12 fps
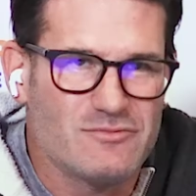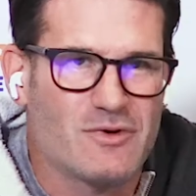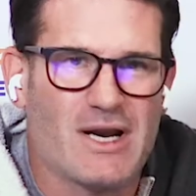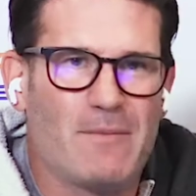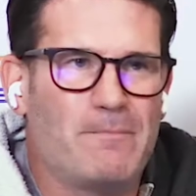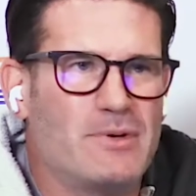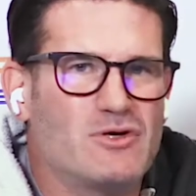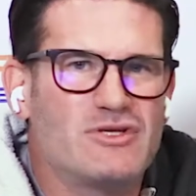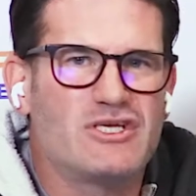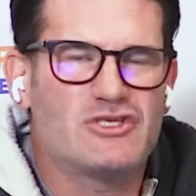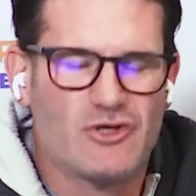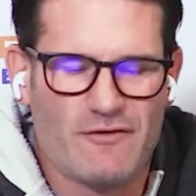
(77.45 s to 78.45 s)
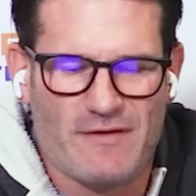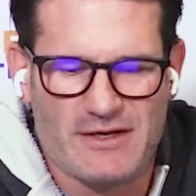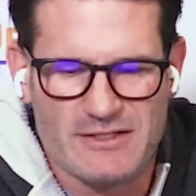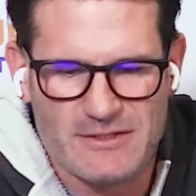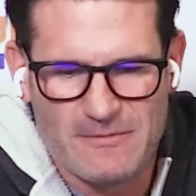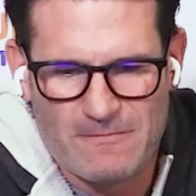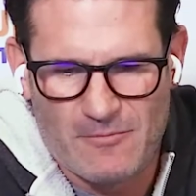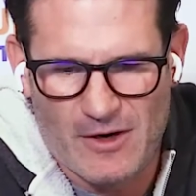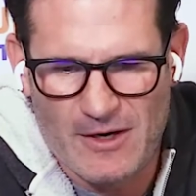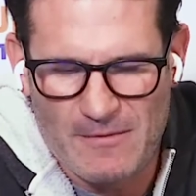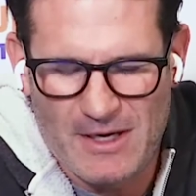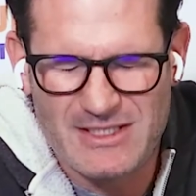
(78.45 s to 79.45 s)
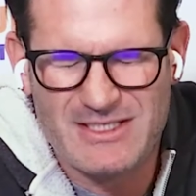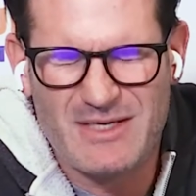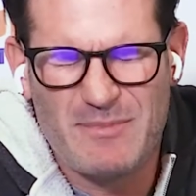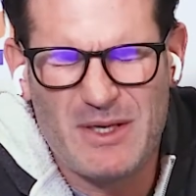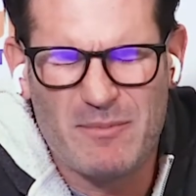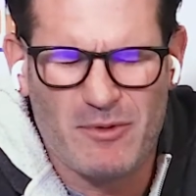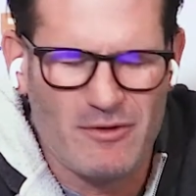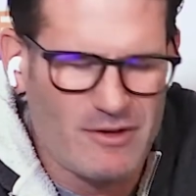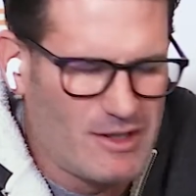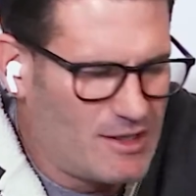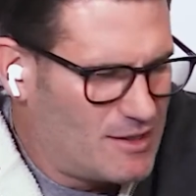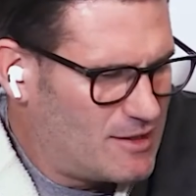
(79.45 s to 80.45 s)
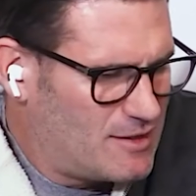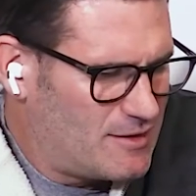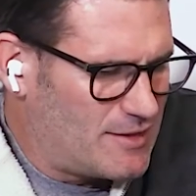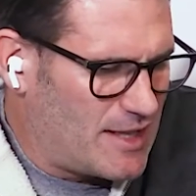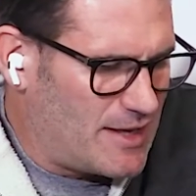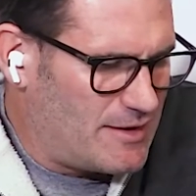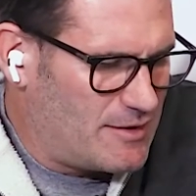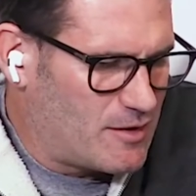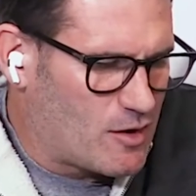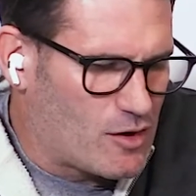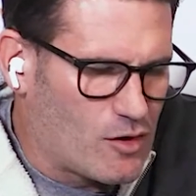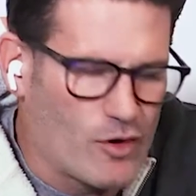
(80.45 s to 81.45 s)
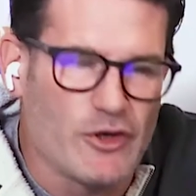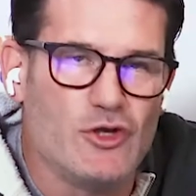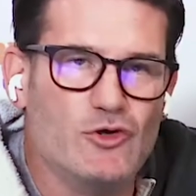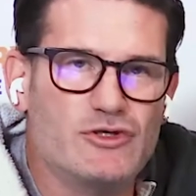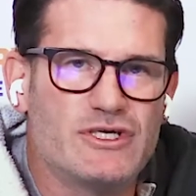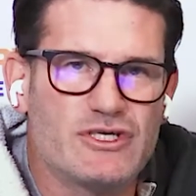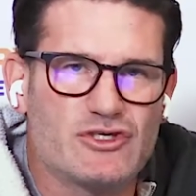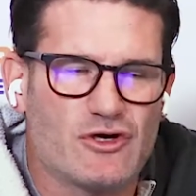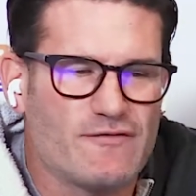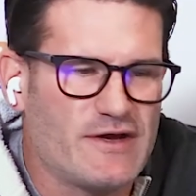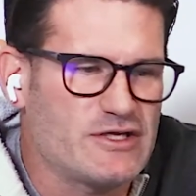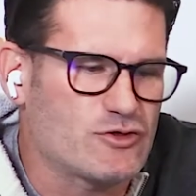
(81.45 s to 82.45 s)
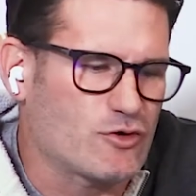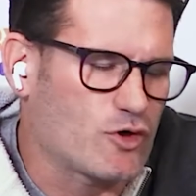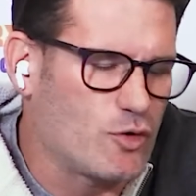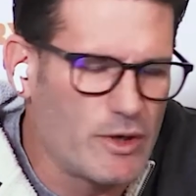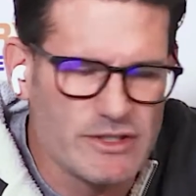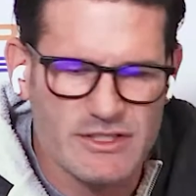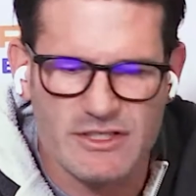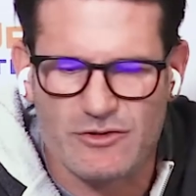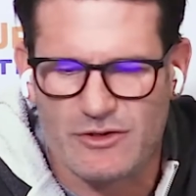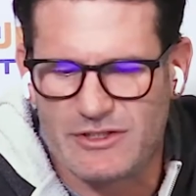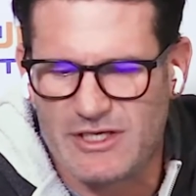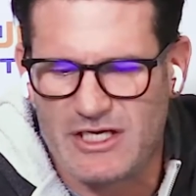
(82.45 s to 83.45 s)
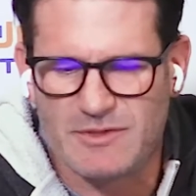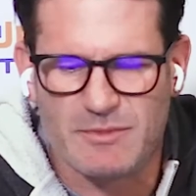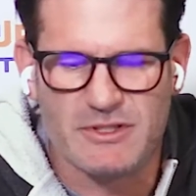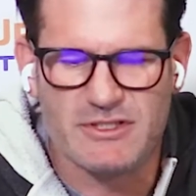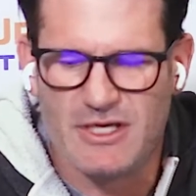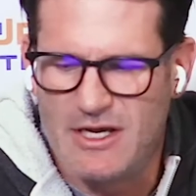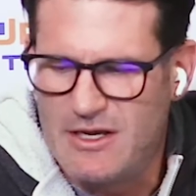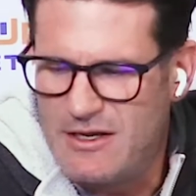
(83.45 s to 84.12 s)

When I'm building surveys, right, I see people that are using surveys or quizzes or assessments,